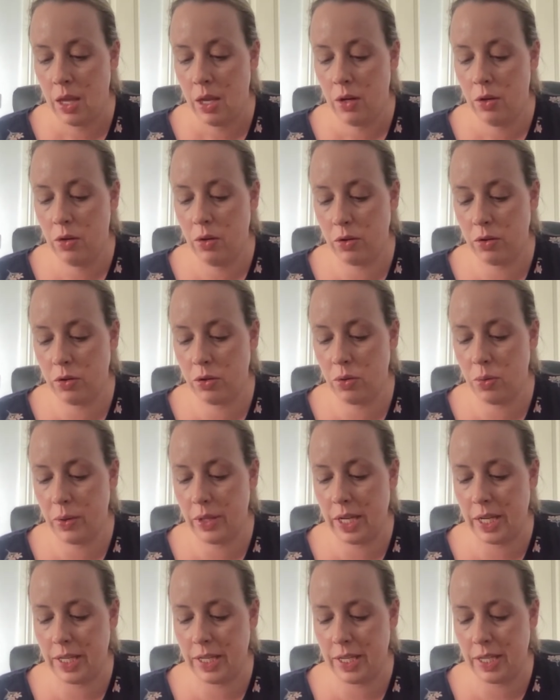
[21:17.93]
not sure what
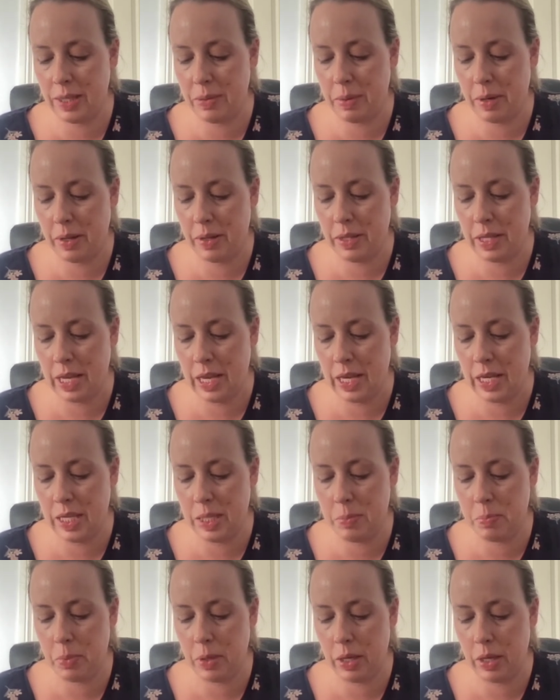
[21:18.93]
that says about
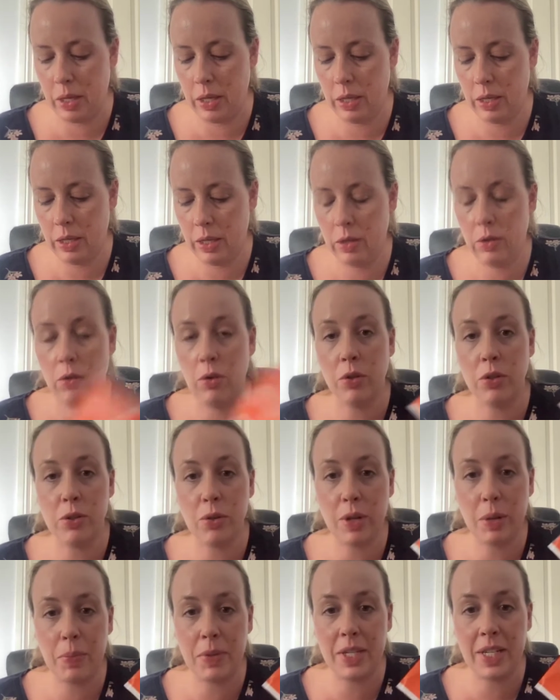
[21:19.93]
these, but not sure
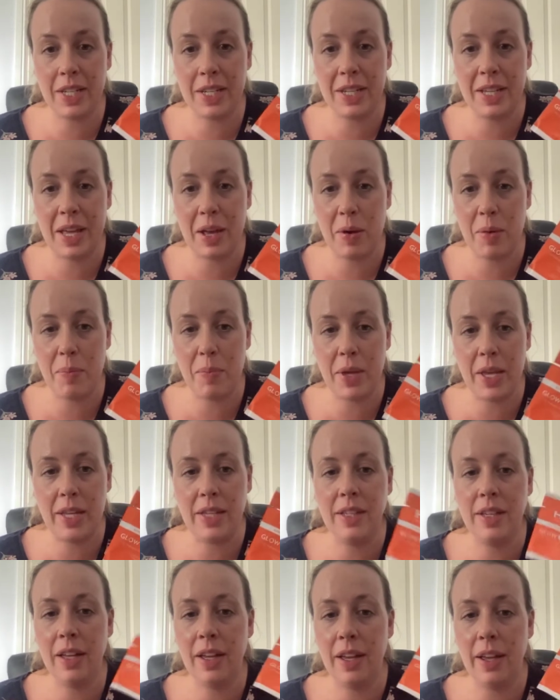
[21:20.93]
they particularly help
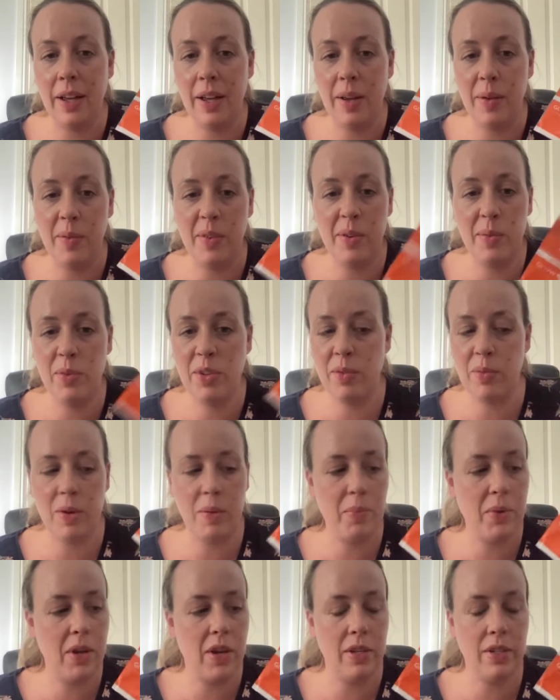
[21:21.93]
me. Wouldn't
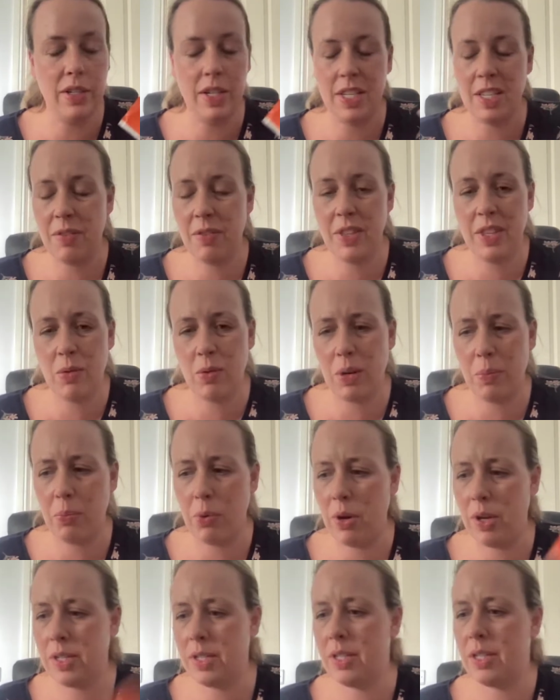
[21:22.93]
repurchase. I think they're really
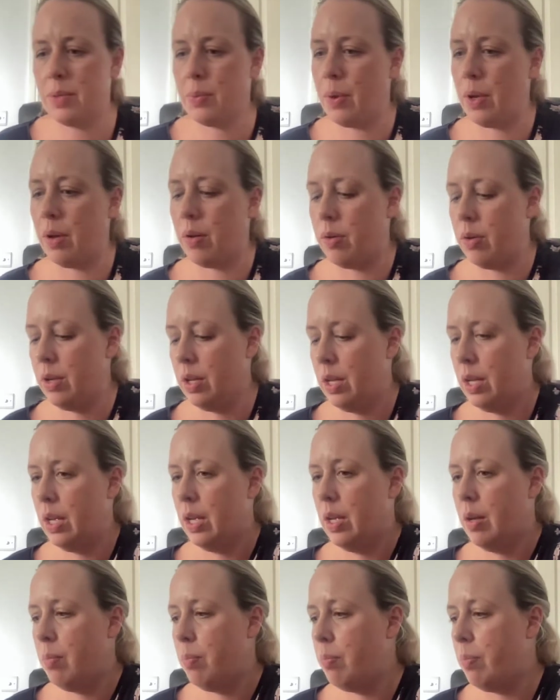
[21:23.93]
pricey as well.
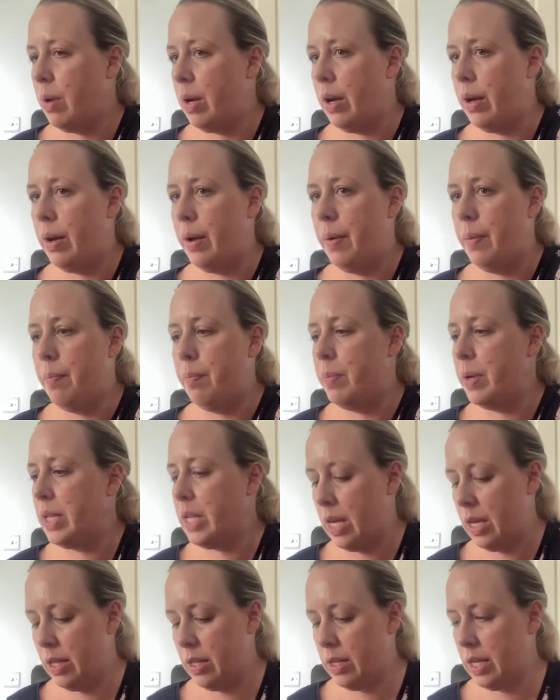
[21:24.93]
But
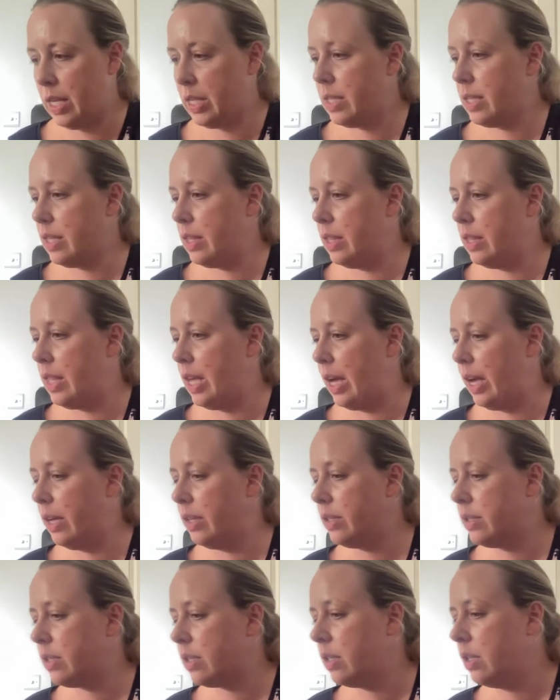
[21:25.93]
yeah, that's
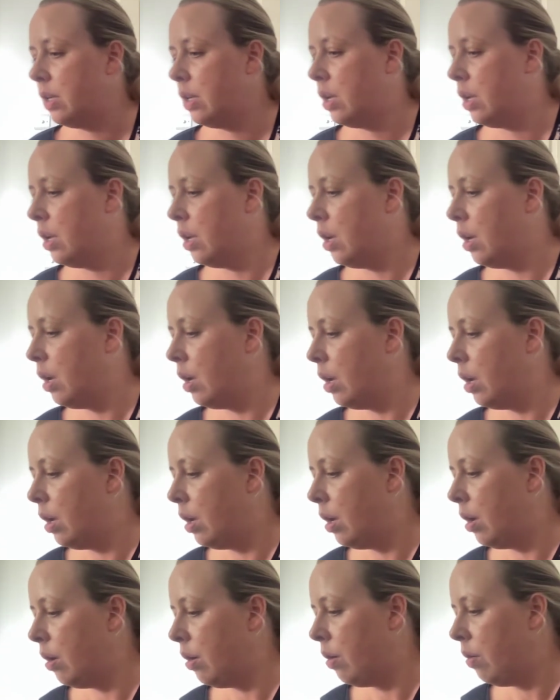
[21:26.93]
that.
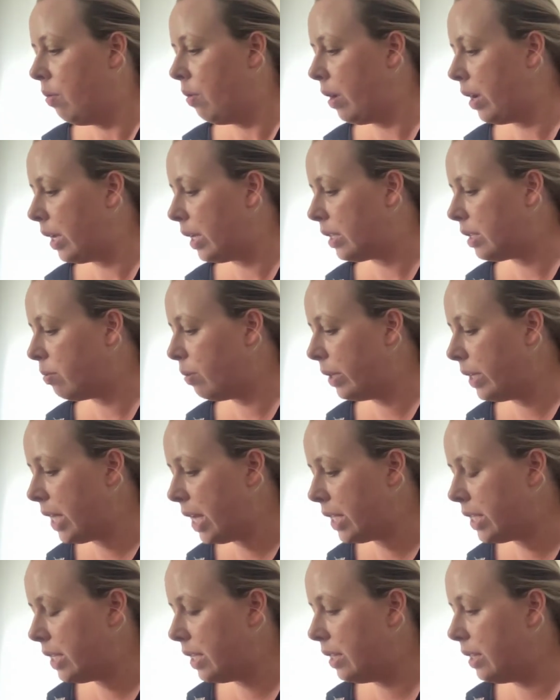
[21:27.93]
Right, we're
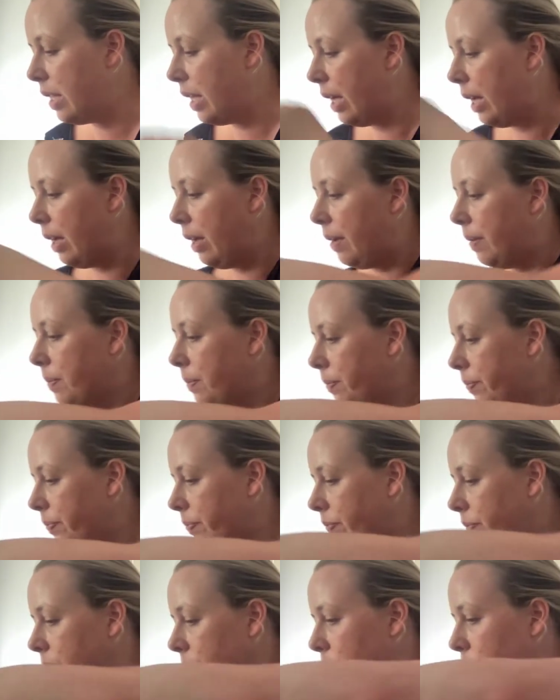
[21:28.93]
getting there.
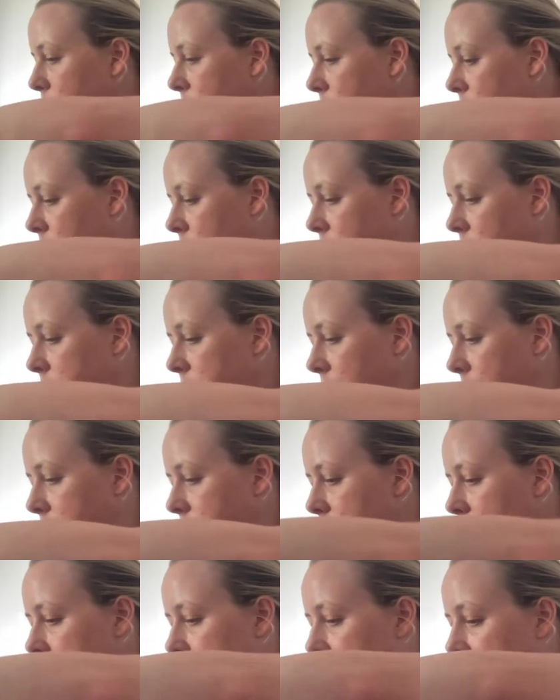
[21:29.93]
We are
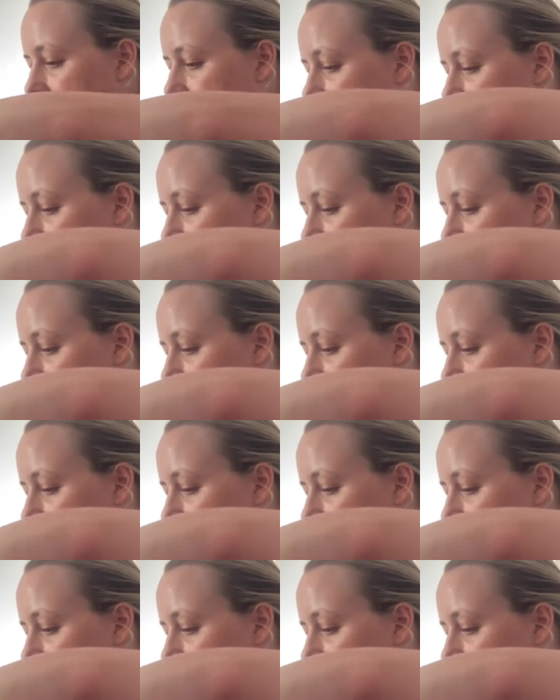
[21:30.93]
getting there.